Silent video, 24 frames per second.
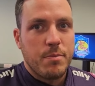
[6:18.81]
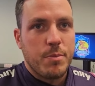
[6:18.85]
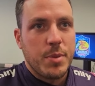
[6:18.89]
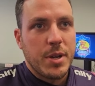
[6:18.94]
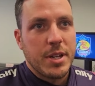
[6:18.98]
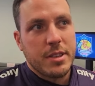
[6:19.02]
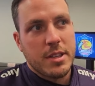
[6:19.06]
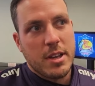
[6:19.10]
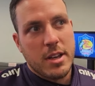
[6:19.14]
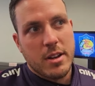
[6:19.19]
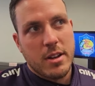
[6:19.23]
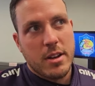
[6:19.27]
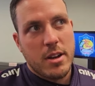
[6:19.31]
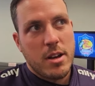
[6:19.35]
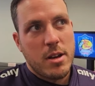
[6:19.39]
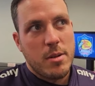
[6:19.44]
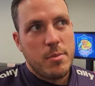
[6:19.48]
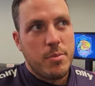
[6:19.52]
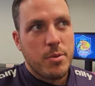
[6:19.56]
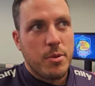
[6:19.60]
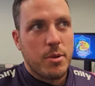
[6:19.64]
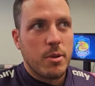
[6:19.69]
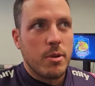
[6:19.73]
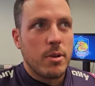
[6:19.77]
pick that
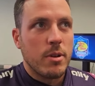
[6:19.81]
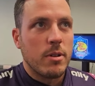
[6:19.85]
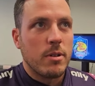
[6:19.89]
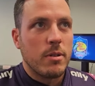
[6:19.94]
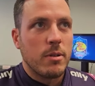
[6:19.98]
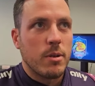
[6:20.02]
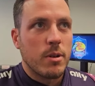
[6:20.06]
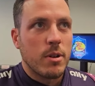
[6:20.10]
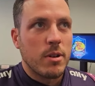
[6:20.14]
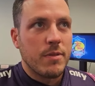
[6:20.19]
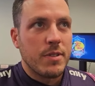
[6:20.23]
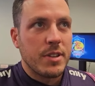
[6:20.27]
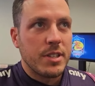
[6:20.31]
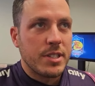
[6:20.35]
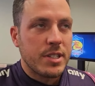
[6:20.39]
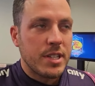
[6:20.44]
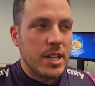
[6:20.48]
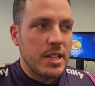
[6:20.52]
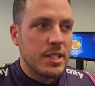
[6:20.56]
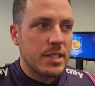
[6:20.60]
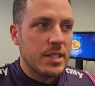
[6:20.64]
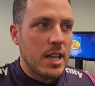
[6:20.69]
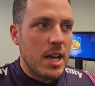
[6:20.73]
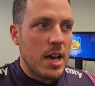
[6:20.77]
up or if it
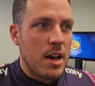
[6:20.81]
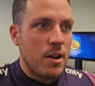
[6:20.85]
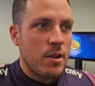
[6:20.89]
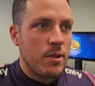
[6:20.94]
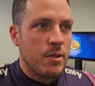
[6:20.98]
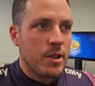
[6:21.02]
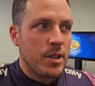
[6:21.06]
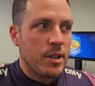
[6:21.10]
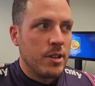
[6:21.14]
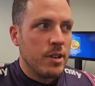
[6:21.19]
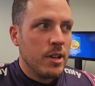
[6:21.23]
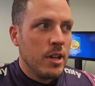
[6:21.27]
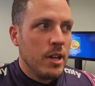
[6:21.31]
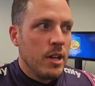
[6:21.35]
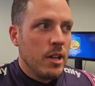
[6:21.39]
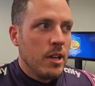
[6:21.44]
stays down and